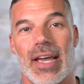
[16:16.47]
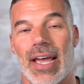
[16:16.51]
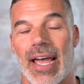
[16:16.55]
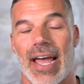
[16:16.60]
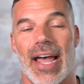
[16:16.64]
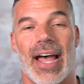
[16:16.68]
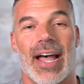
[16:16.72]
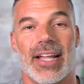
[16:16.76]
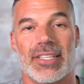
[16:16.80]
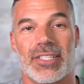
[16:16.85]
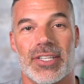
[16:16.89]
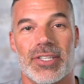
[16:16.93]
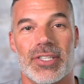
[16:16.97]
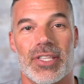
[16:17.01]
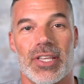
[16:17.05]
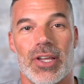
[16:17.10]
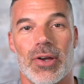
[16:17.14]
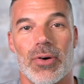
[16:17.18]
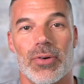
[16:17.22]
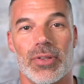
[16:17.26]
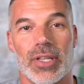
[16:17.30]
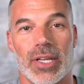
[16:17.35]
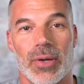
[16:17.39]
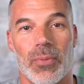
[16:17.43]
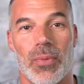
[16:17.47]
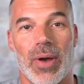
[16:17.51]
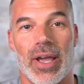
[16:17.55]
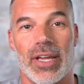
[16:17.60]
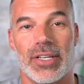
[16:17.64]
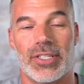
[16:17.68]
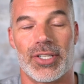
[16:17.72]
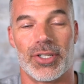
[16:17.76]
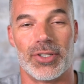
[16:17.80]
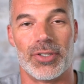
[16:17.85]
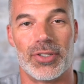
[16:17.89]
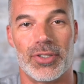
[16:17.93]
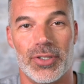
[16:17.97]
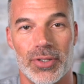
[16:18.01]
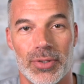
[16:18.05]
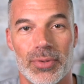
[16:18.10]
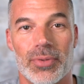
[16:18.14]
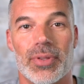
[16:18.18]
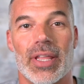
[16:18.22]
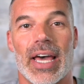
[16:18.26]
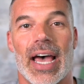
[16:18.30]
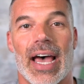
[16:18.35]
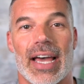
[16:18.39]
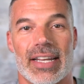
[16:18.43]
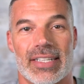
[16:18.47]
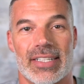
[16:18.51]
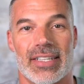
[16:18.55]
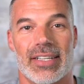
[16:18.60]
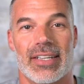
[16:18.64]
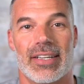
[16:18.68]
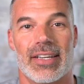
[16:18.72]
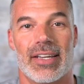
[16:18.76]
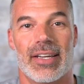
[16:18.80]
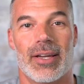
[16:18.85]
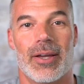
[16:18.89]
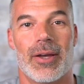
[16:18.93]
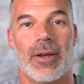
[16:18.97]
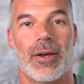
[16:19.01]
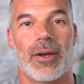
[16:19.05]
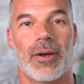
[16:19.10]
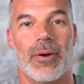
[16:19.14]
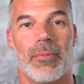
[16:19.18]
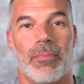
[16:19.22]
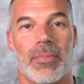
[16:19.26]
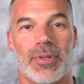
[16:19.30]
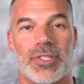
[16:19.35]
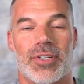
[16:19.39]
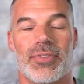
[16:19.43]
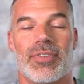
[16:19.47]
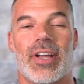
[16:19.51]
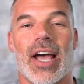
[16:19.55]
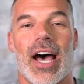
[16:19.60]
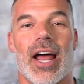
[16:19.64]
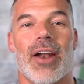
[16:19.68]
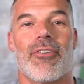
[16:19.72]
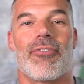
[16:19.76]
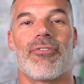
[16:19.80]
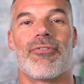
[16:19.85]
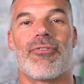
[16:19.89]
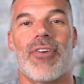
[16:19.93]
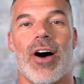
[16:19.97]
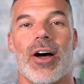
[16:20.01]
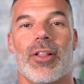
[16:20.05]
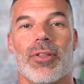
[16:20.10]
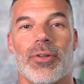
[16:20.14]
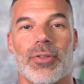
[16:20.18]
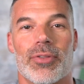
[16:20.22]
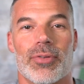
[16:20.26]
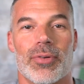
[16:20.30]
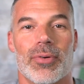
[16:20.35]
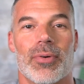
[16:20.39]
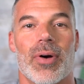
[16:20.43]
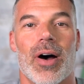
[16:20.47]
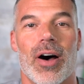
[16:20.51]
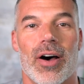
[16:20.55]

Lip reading: ads is the only way to do that. But you've got to follow through,